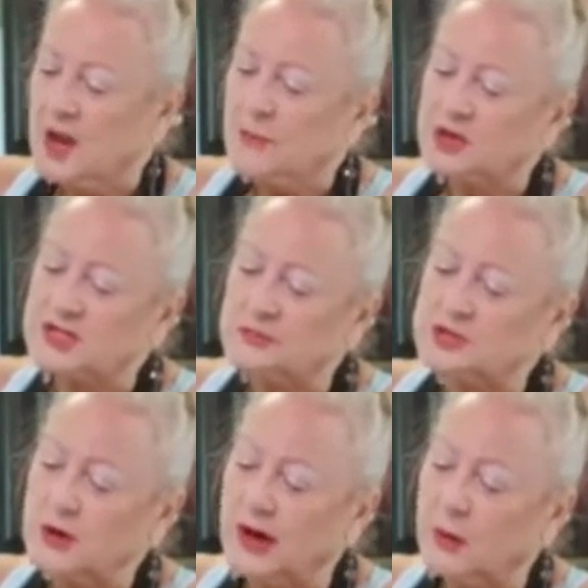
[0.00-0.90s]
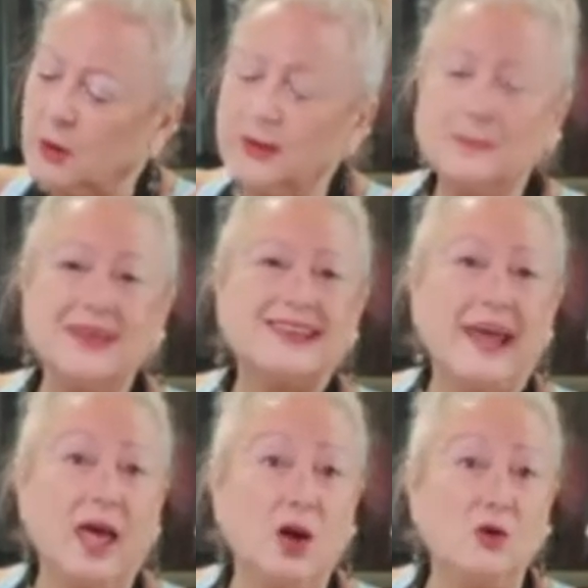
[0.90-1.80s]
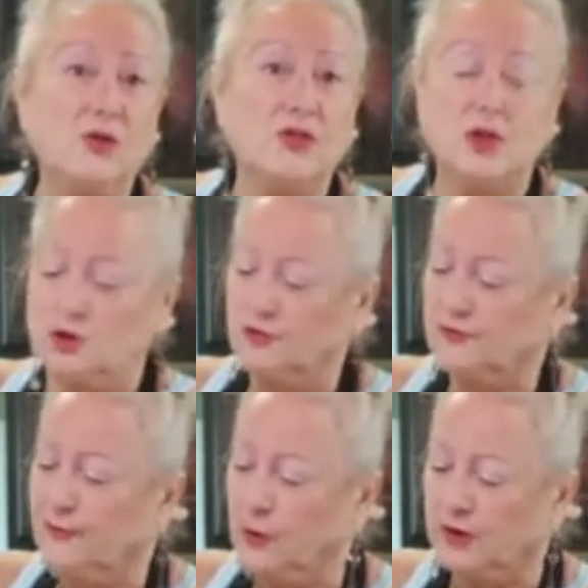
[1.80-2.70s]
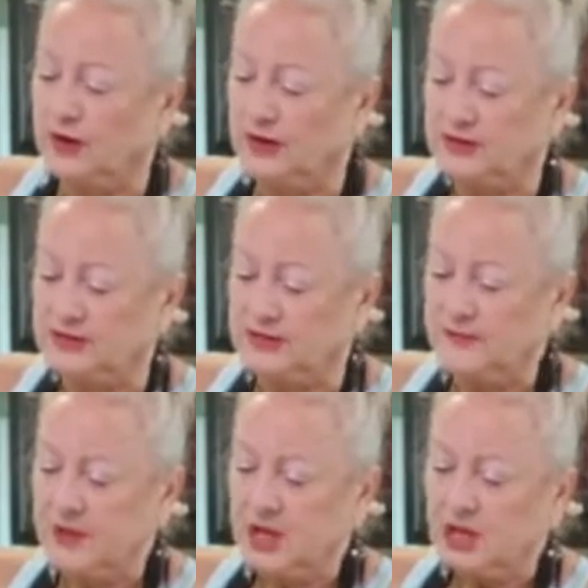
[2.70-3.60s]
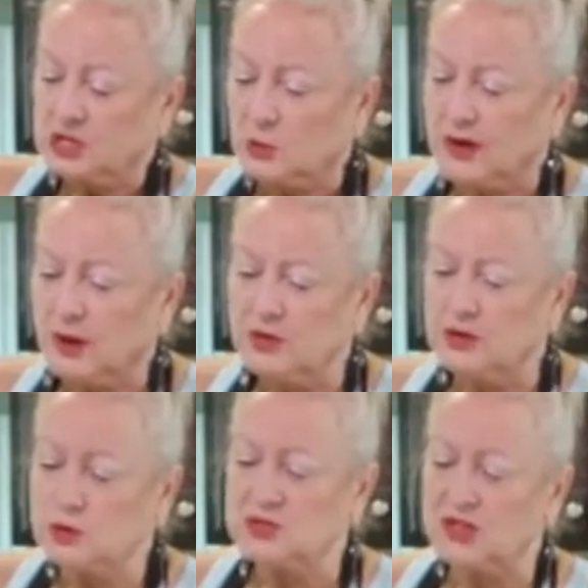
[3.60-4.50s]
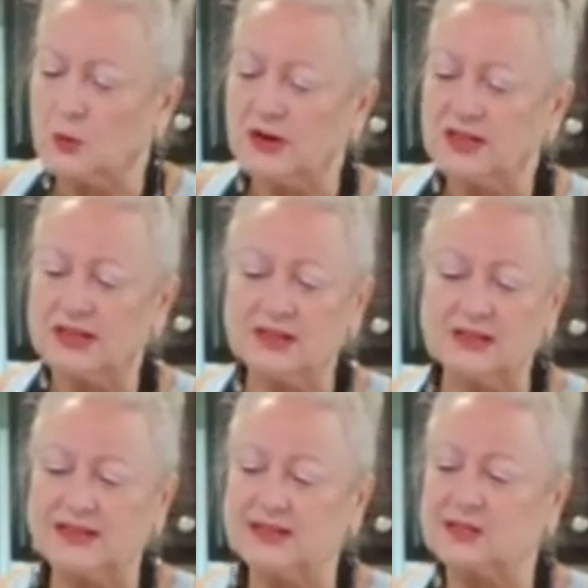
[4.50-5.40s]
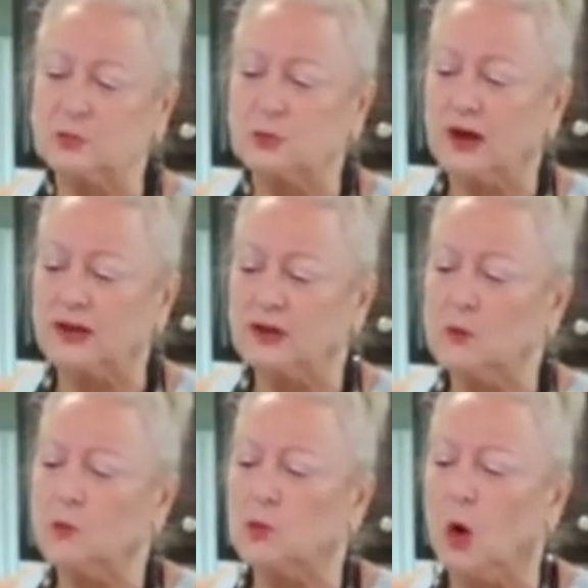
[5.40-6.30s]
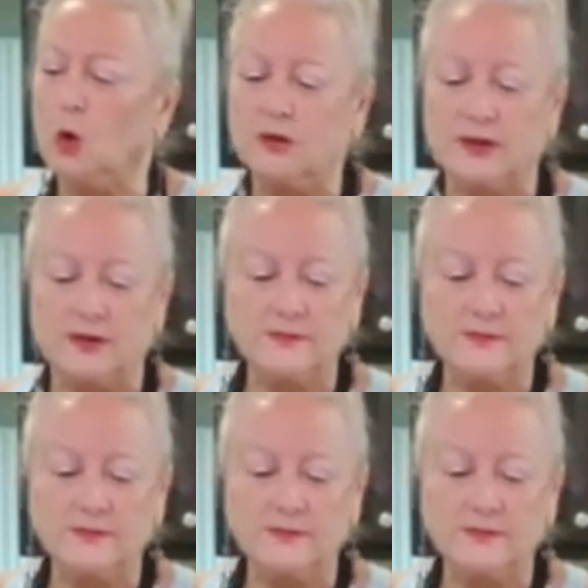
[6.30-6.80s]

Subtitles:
Because I wanna make it healthier for us. So what I wanna do is I wanna get this rocking and rolling.